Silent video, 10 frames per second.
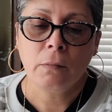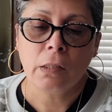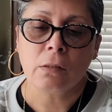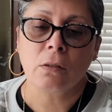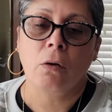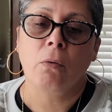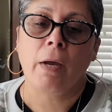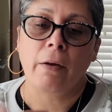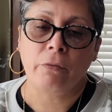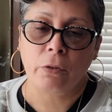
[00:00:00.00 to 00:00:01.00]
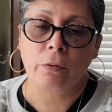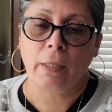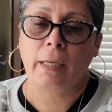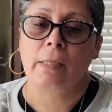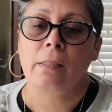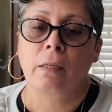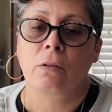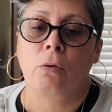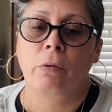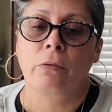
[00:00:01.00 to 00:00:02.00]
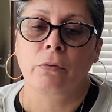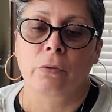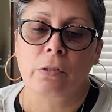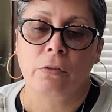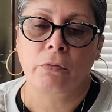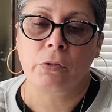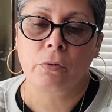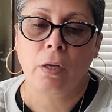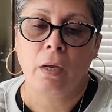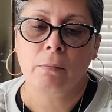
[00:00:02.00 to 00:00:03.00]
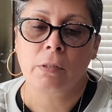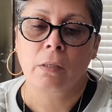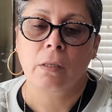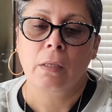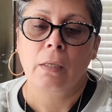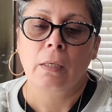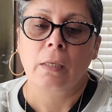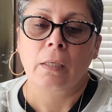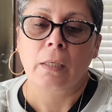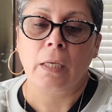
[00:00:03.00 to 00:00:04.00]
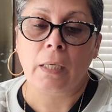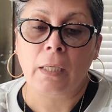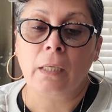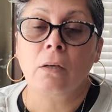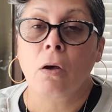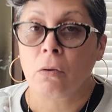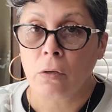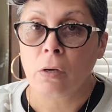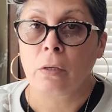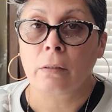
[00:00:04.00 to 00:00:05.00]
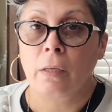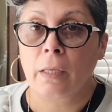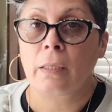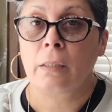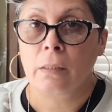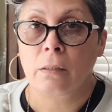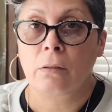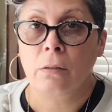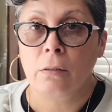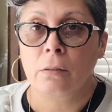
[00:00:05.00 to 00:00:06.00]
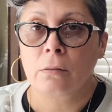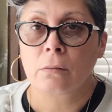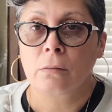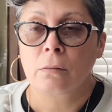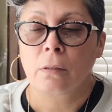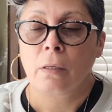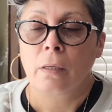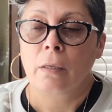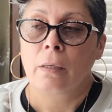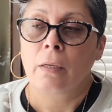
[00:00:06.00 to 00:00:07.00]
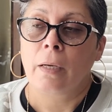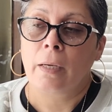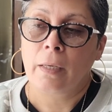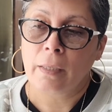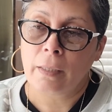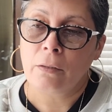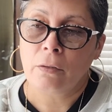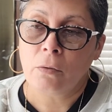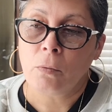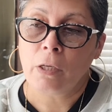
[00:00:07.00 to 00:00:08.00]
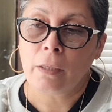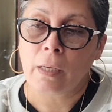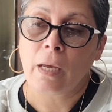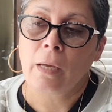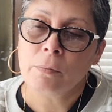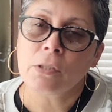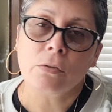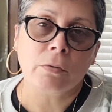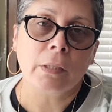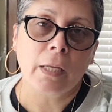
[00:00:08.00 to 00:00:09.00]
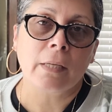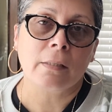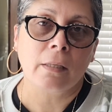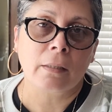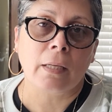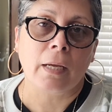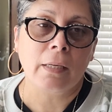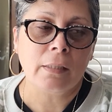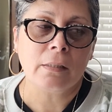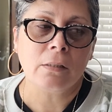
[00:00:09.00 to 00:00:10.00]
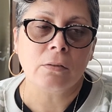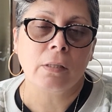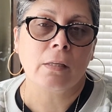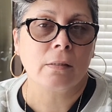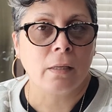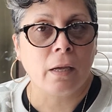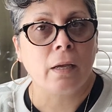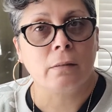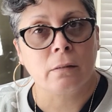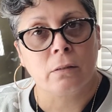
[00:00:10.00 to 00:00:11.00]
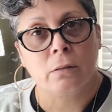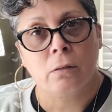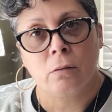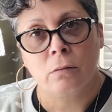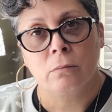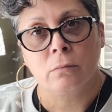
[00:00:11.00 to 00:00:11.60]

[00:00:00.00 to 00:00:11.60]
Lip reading: So after, like I said, going through this a few times, he caught on and he did good. And you know what? I'm just realizing that he still does that as an adult.